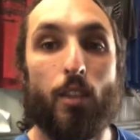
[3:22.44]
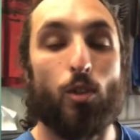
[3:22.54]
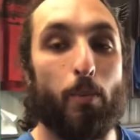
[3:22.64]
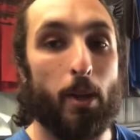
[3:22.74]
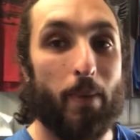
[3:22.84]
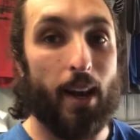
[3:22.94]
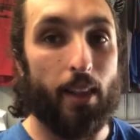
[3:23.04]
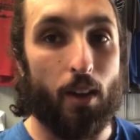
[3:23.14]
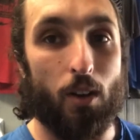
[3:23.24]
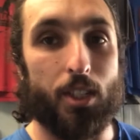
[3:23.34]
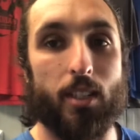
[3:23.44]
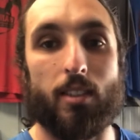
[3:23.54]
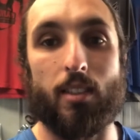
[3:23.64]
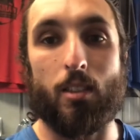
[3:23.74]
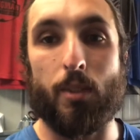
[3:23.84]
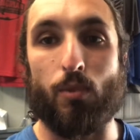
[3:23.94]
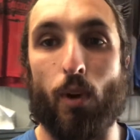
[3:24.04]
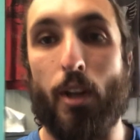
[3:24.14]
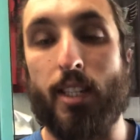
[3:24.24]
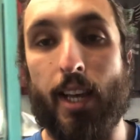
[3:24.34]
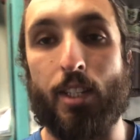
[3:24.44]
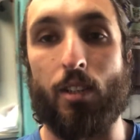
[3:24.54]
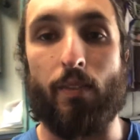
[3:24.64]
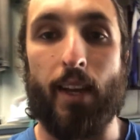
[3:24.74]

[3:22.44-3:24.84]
So a big part of the Conjugate system is rotation of